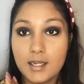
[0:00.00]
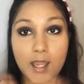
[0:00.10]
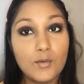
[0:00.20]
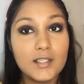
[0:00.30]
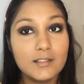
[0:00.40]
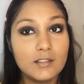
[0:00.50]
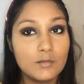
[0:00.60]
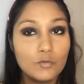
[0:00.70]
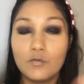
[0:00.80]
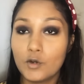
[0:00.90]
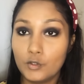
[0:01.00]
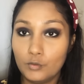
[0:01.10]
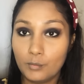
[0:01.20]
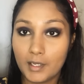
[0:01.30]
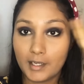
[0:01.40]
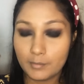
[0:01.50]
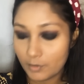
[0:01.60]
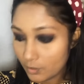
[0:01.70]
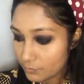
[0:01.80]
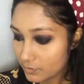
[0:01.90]
Now let's just move on to my
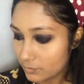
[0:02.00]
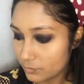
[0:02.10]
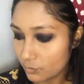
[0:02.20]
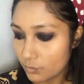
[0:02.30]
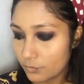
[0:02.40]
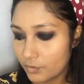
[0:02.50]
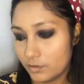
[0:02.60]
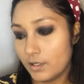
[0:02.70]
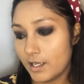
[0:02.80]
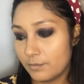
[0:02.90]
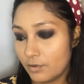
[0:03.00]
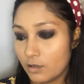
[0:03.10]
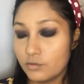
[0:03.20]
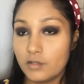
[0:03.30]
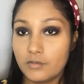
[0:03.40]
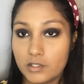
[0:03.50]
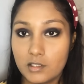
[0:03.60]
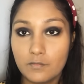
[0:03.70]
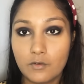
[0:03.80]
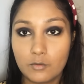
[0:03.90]
eyebrows. So for the eyebrows, the first
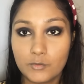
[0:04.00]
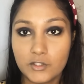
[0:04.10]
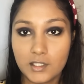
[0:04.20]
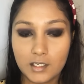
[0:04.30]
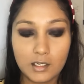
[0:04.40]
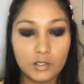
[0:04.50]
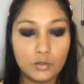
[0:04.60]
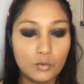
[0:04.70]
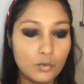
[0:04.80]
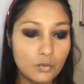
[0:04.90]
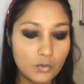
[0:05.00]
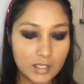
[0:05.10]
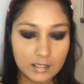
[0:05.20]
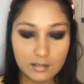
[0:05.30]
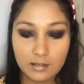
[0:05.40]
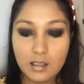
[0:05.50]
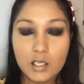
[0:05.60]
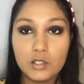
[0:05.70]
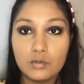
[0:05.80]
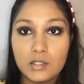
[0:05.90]
and foremost thing I do is
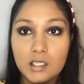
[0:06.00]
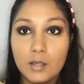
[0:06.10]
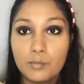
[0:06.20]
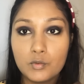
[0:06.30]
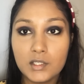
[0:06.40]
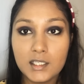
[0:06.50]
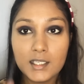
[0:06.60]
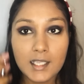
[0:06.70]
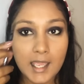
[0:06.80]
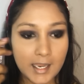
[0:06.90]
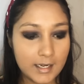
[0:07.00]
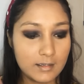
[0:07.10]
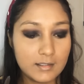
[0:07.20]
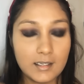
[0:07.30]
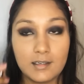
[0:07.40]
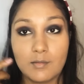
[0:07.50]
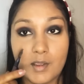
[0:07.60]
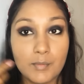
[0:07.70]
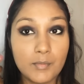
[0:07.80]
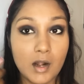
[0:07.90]
using a pulley and setting
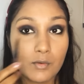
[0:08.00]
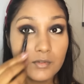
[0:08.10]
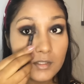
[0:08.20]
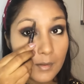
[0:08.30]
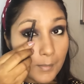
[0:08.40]
my brows.